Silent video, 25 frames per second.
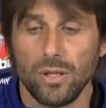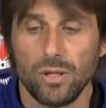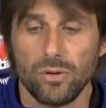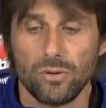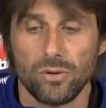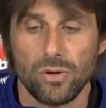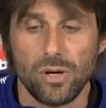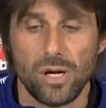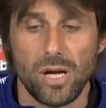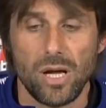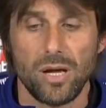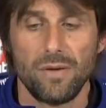
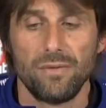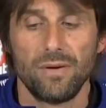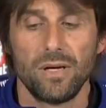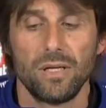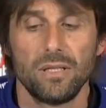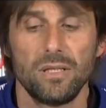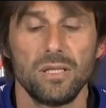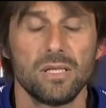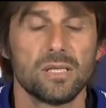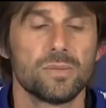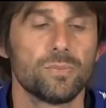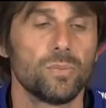you arrive
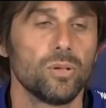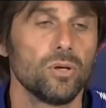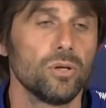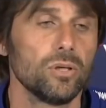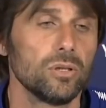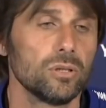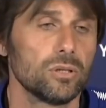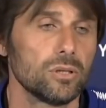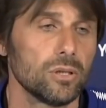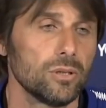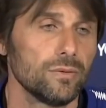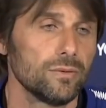at this
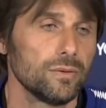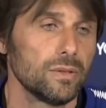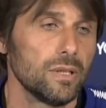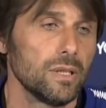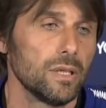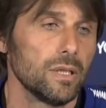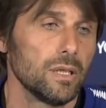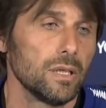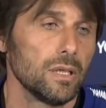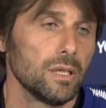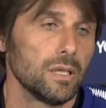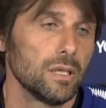point of
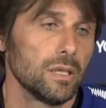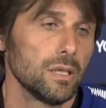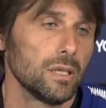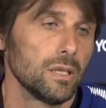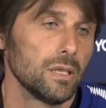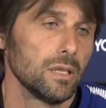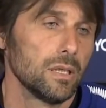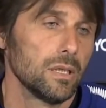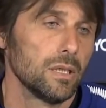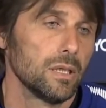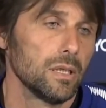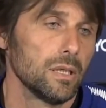
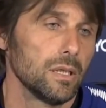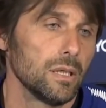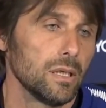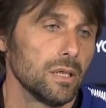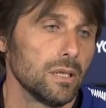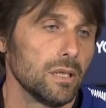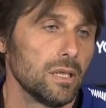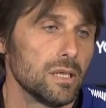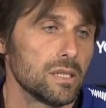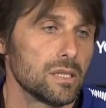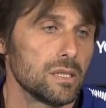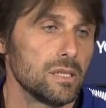
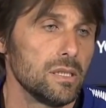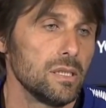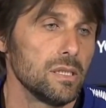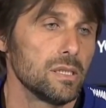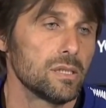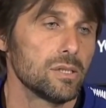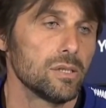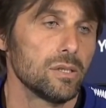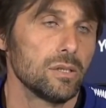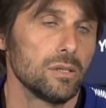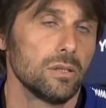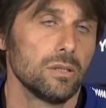the
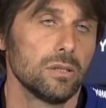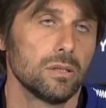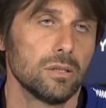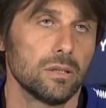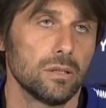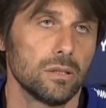season,